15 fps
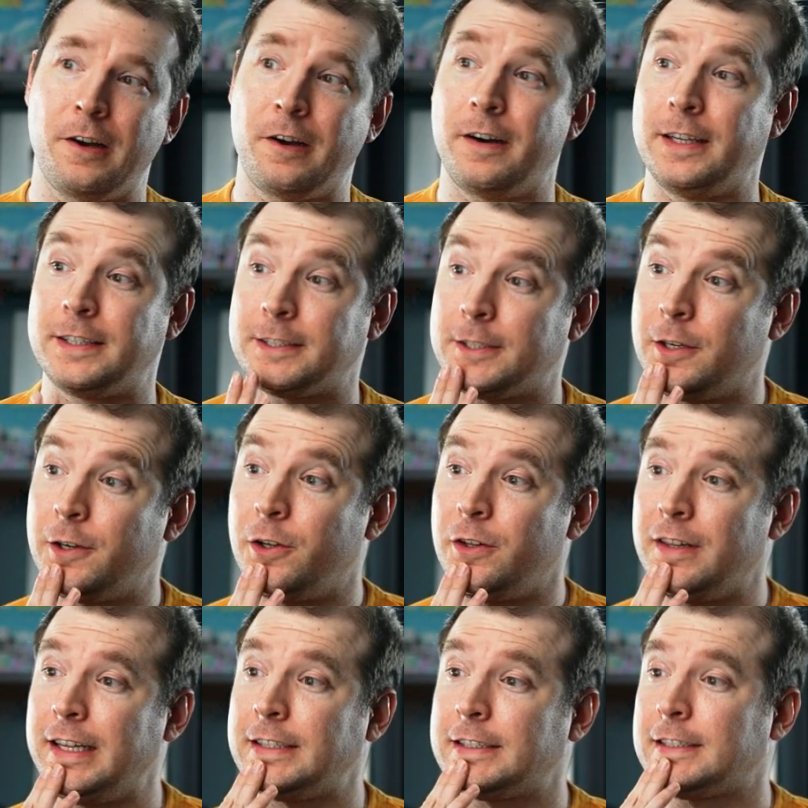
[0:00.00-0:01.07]
All right, so
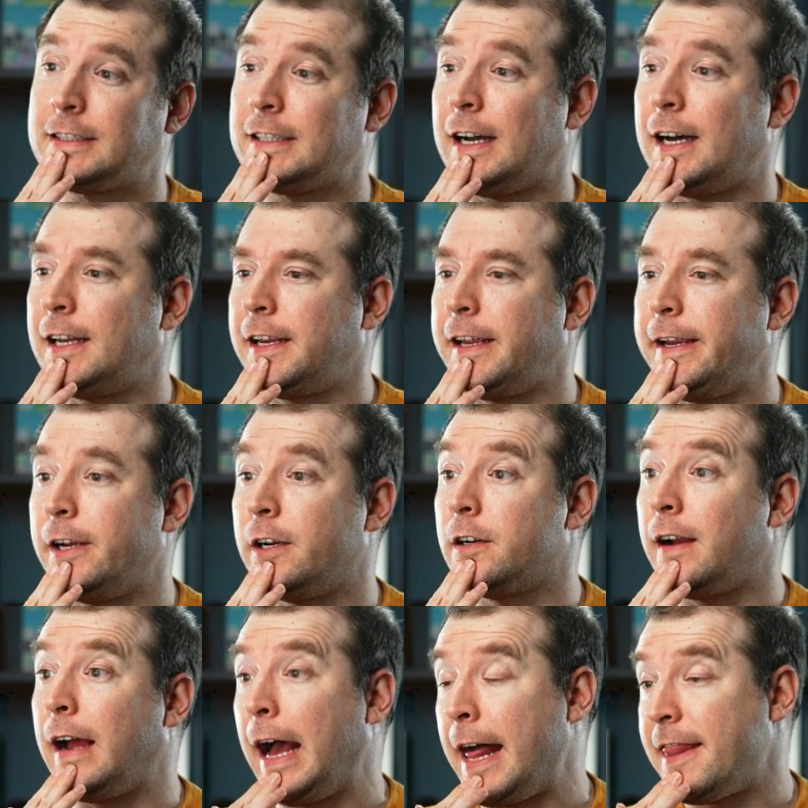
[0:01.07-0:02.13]
let's start
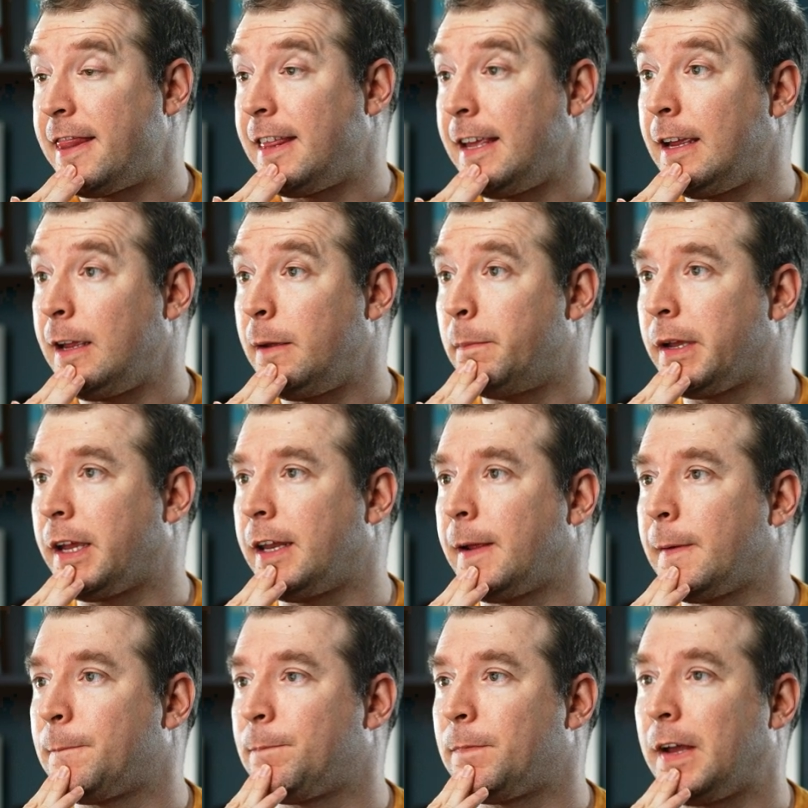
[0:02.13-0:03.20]
here at the
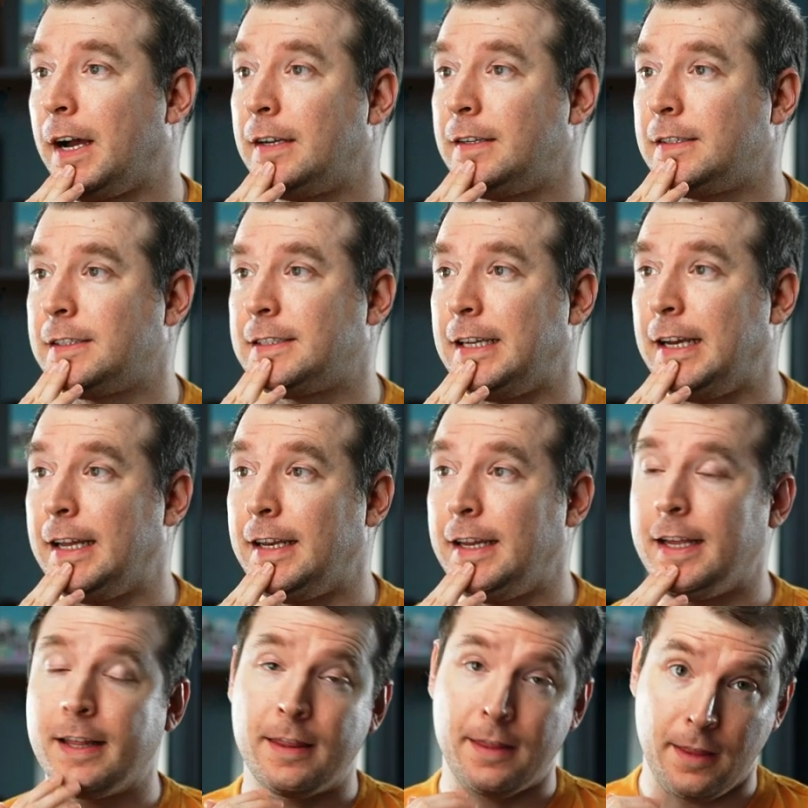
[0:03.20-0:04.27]
beginning,
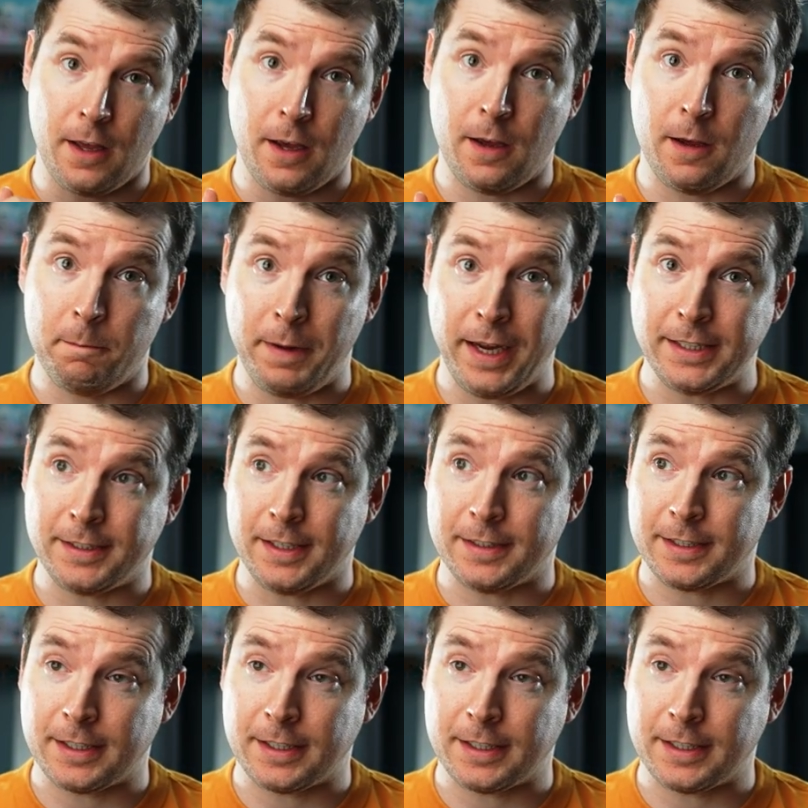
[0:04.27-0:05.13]
understanding the basics.